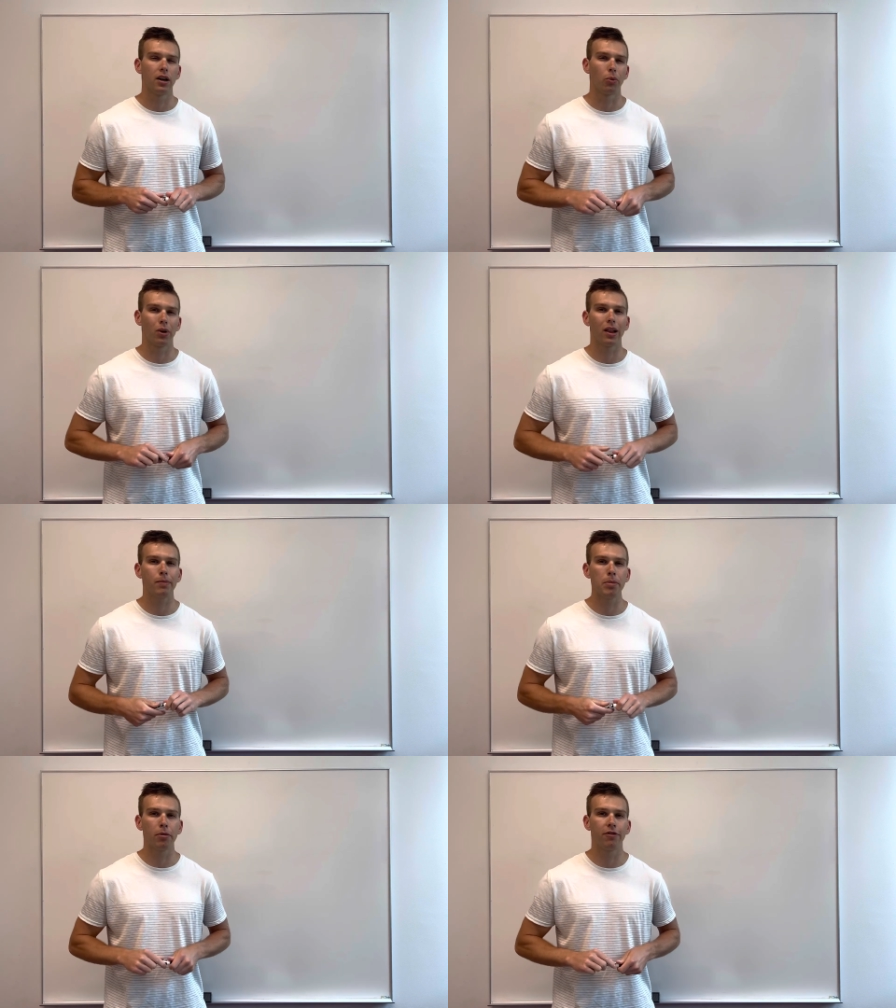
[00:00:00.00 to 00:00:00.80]
what a lot of
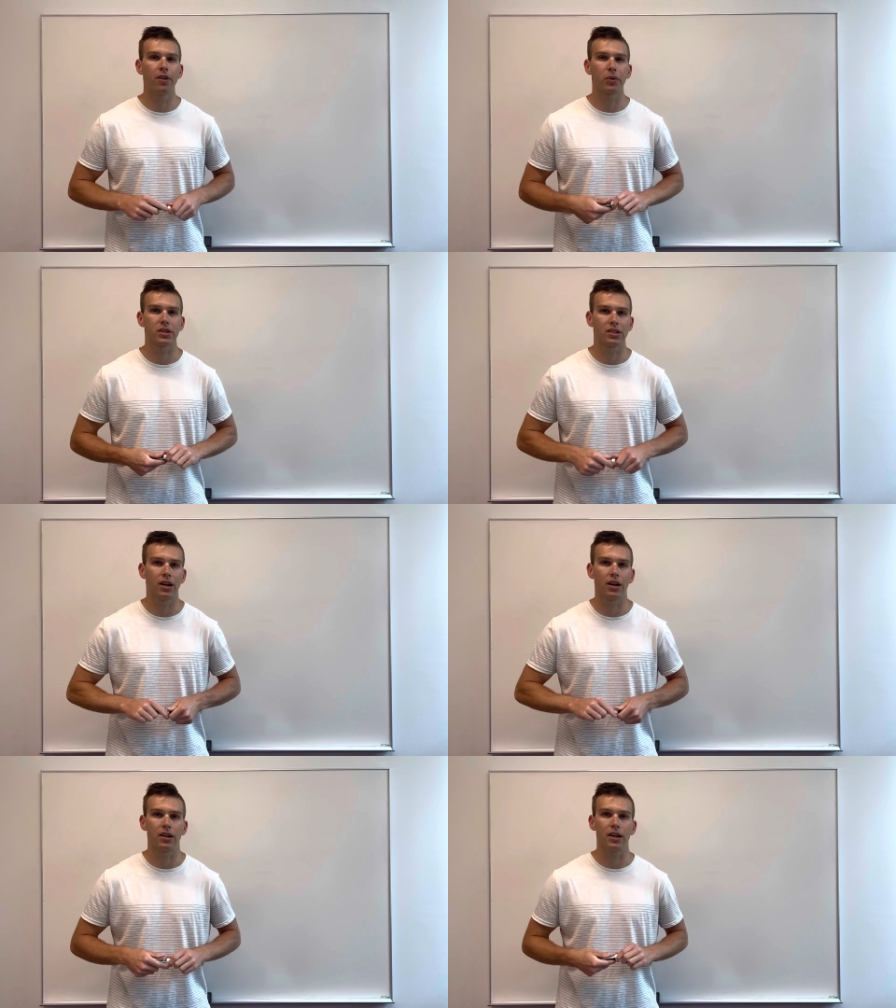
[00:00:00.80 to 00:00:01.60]
people focus
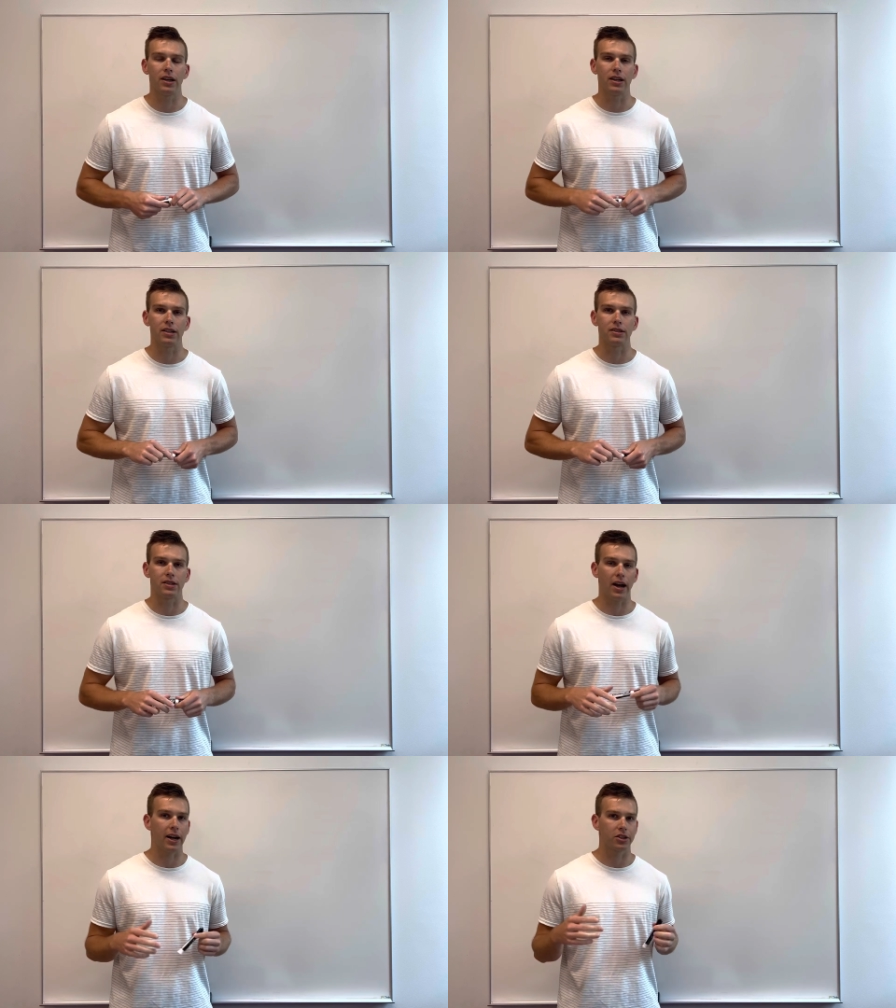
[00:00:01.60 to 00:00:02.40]
on
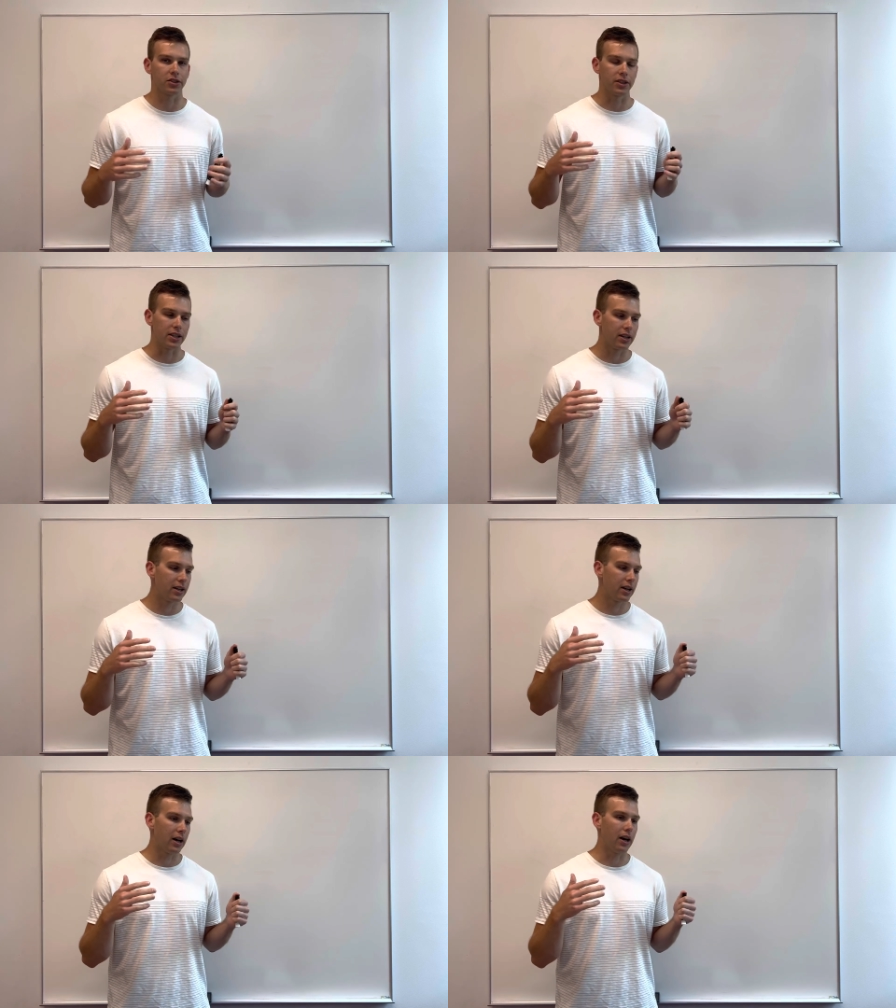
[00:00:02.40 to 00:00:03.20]
is actually
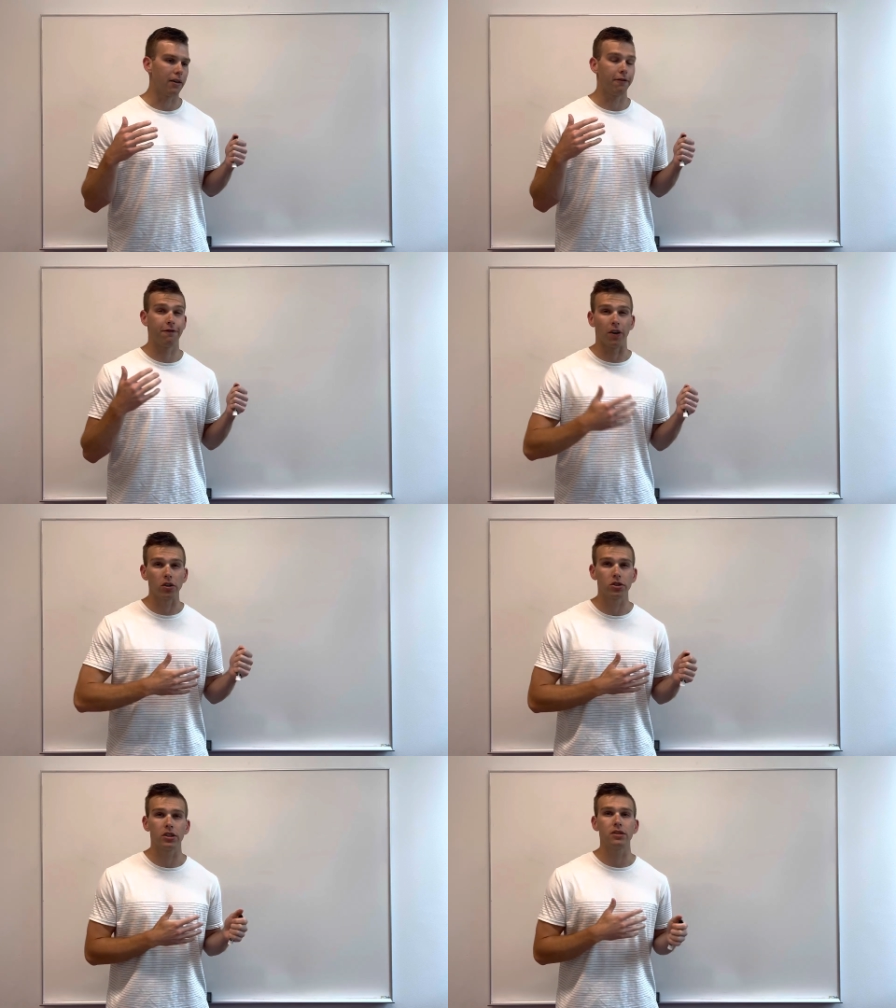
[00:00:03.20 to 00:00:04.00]

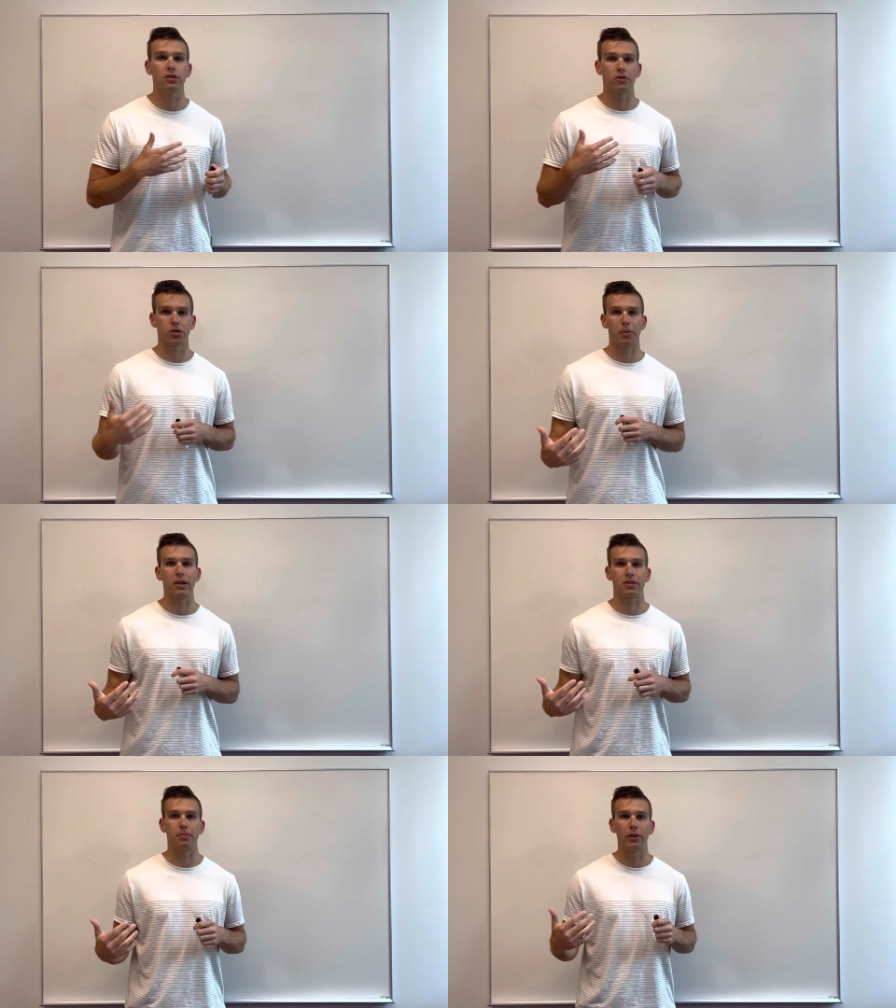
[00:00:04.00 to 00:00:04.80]
functions and
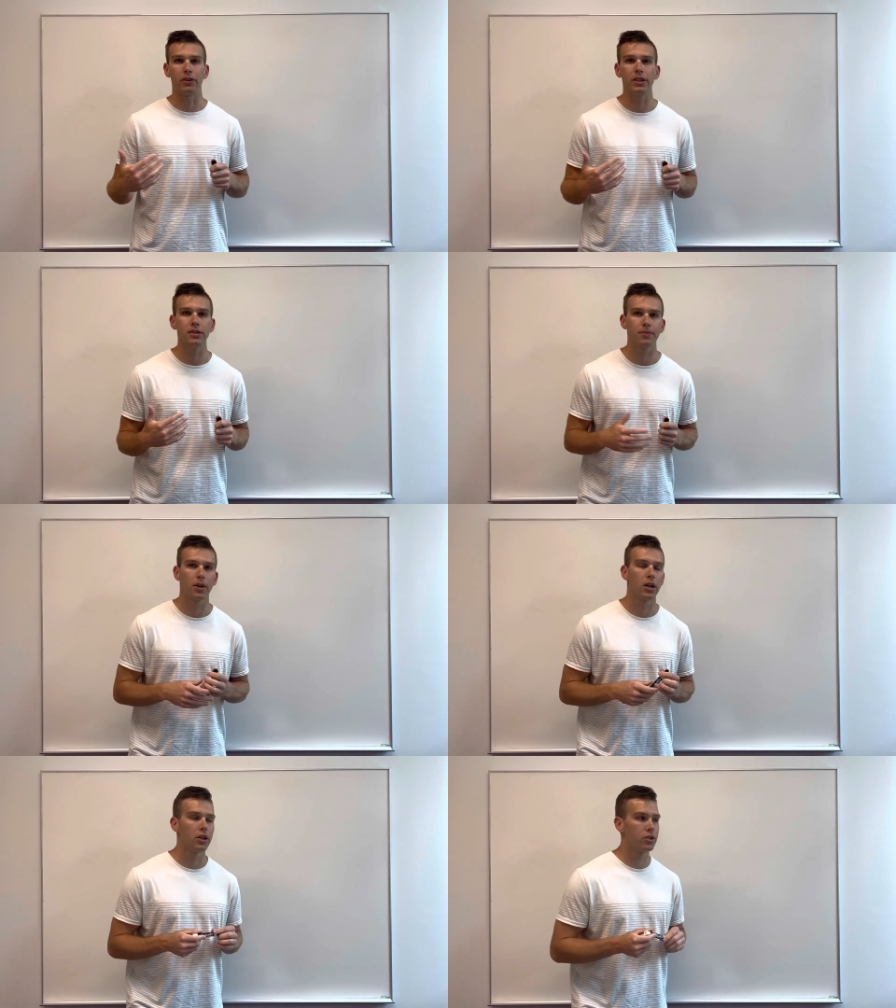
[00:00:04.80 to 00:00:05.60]
responsibilities.
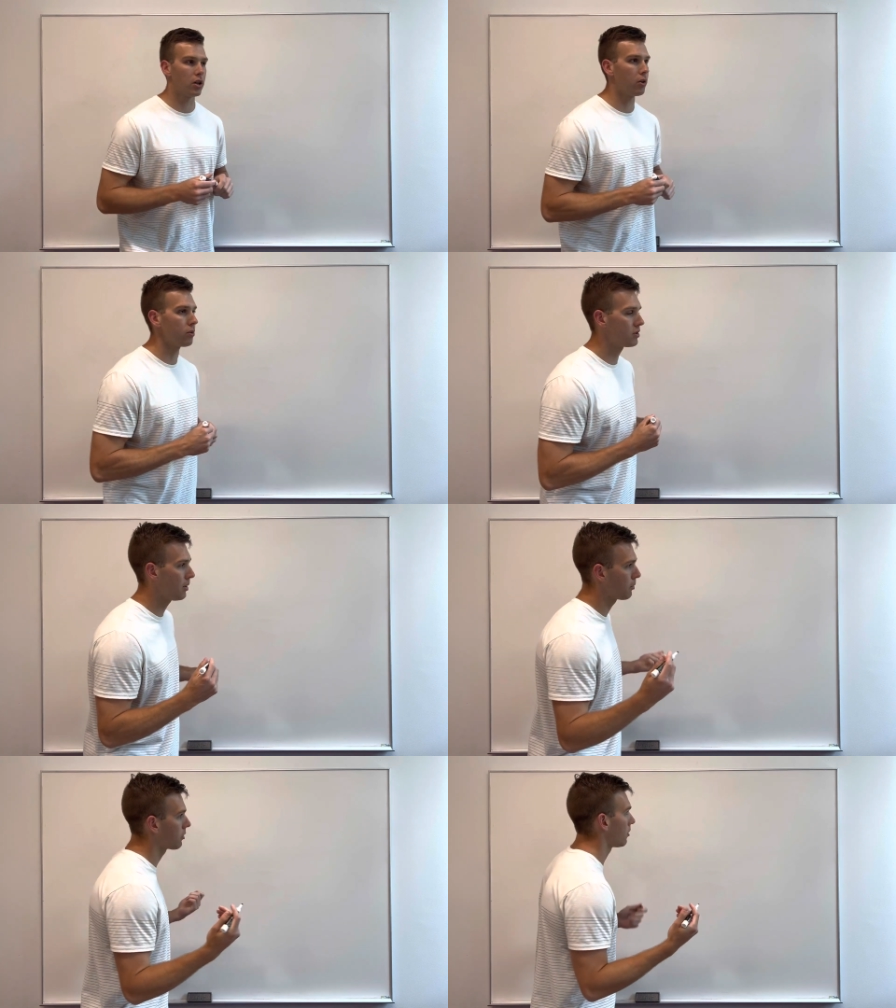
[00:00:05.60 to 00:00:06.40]
So
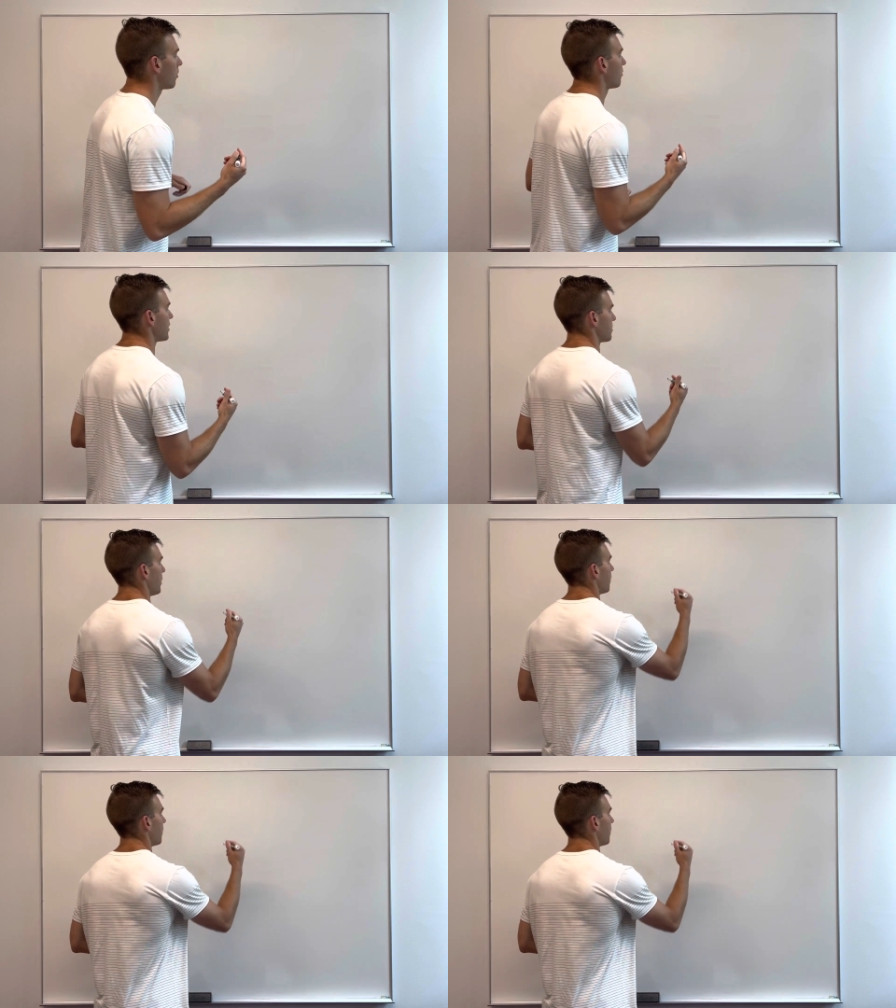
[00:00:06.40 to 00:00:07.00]
typical resume,